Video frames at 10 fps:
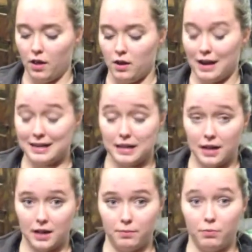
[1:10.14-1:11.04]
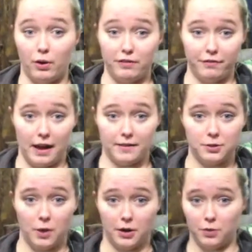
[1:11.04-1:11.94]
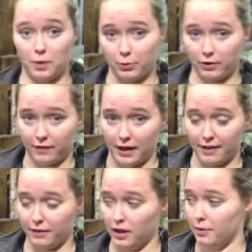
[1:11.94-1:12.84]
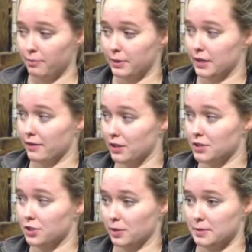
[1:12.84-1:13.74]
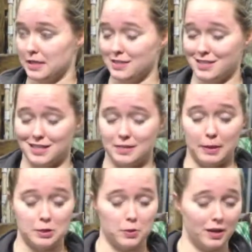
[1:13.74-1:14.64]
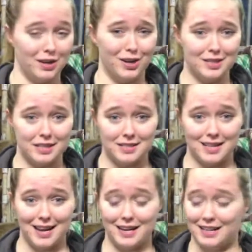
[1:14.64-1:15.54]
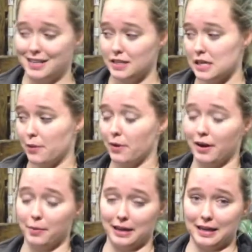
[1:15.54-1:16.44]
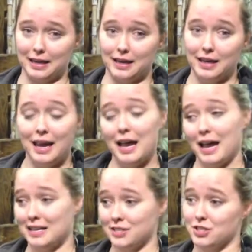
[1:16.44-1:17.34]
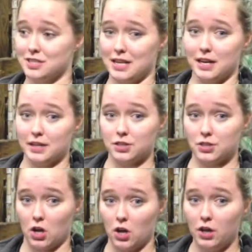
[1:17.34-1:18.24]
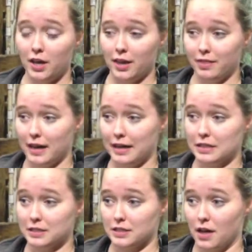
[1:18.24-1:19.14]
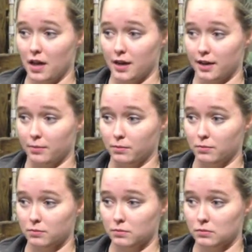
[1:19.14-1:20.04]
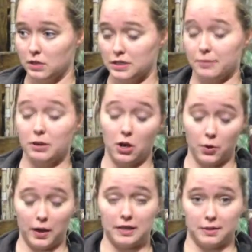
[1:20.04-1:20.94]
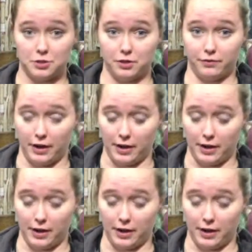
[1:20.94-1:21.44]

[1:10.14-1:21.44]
99.5 to 101.5. But given the circumstances, it's about 20 degrees outside. He's not wearing a blanket, and he's just standing in a stall. That is a seeming okay temperature for